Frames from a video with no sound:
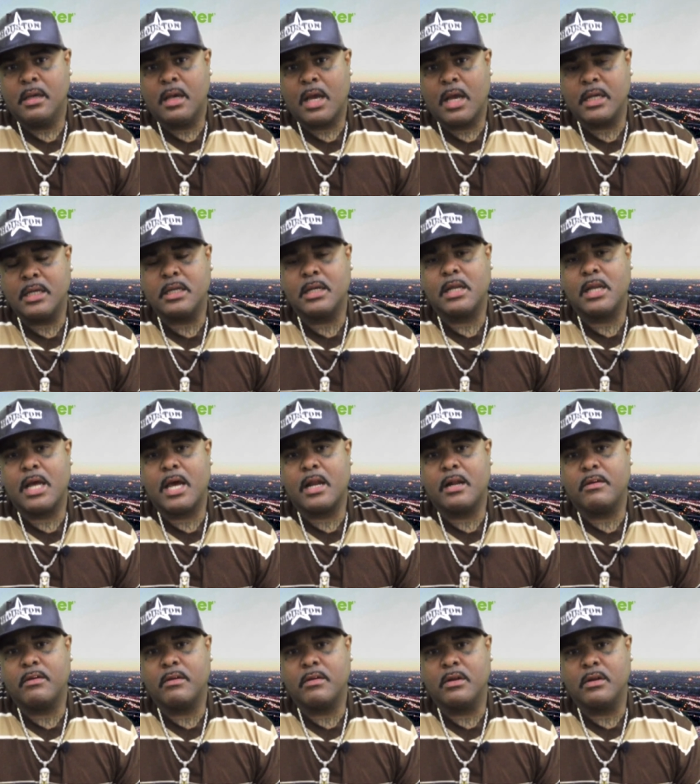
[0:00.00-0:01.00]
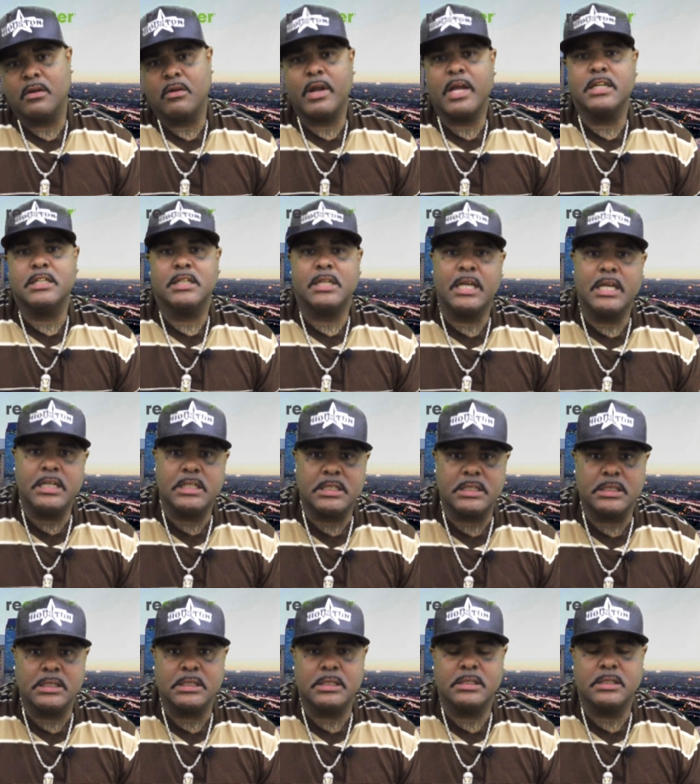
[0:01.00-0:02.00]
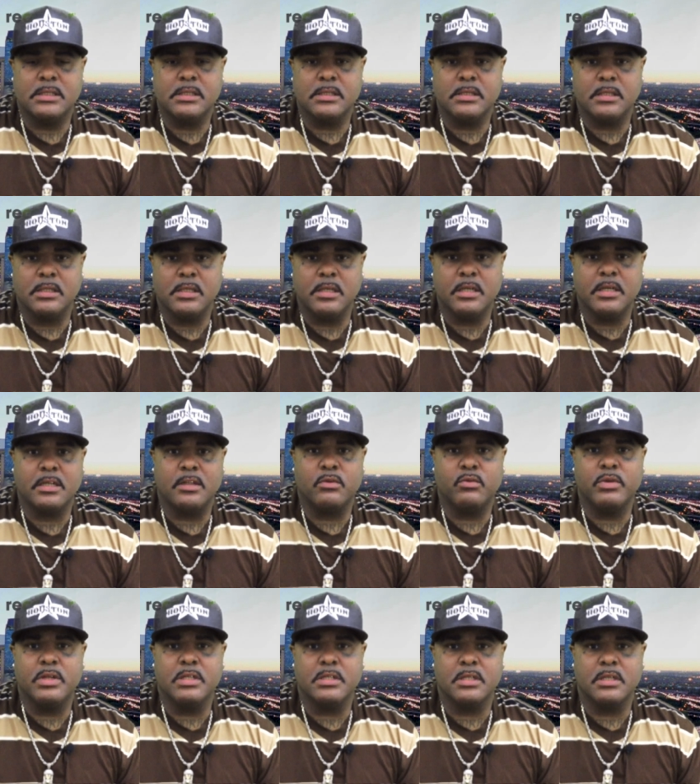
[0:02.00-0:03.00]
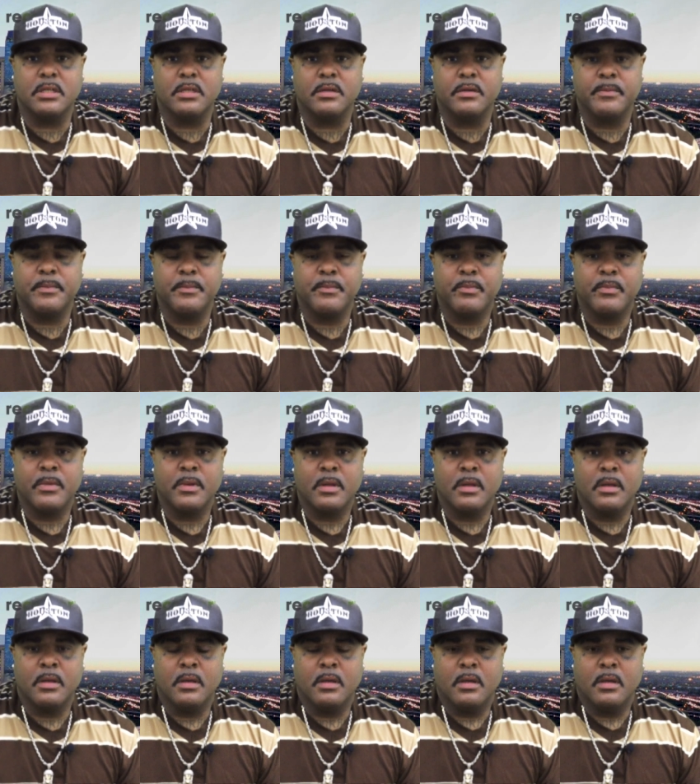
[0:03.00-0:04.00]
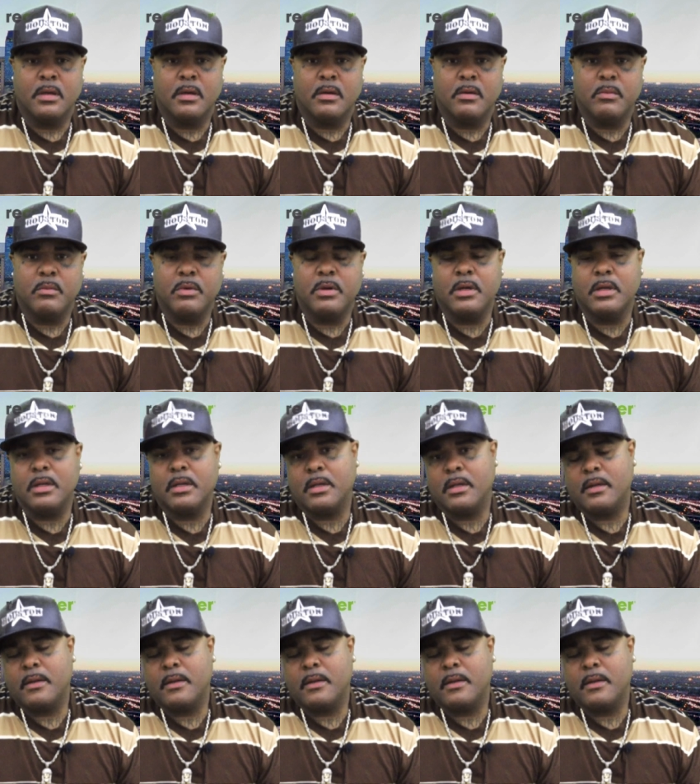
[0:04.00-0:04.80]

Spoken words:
I get a lot of congratulations here at the Center, but